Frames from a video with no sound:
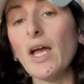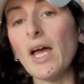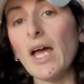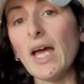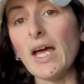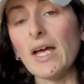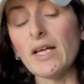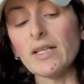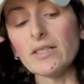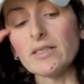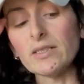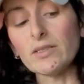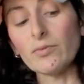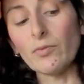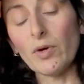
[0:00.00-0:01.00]

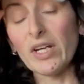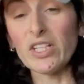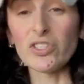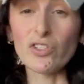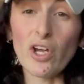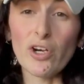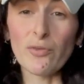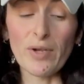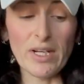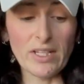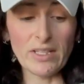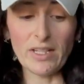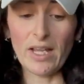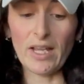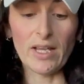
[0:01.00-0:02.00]
and when it's not a rainy
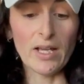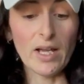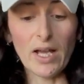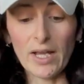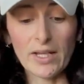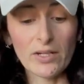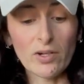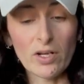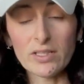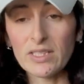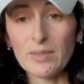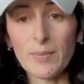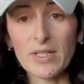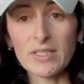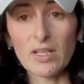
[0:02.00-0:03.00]
day. I cannot
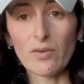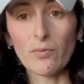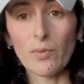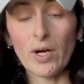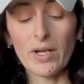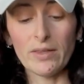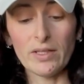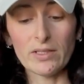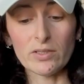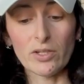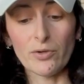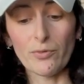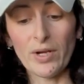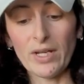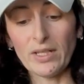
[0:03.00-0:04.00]
see myself wearing these on
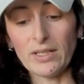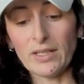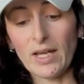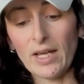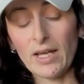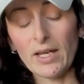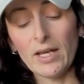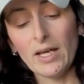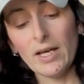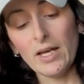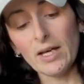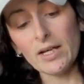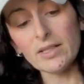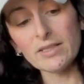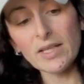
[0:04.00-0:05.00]
a rainy day
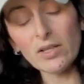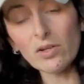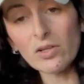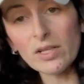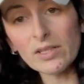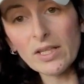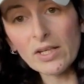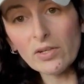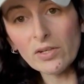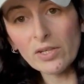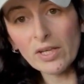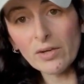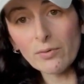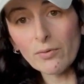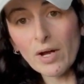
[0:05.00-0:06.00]
because they look like they could
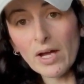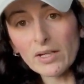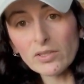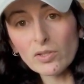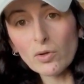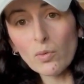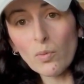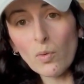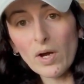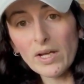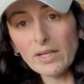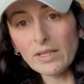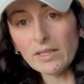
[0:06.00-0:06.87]
get wrecked quite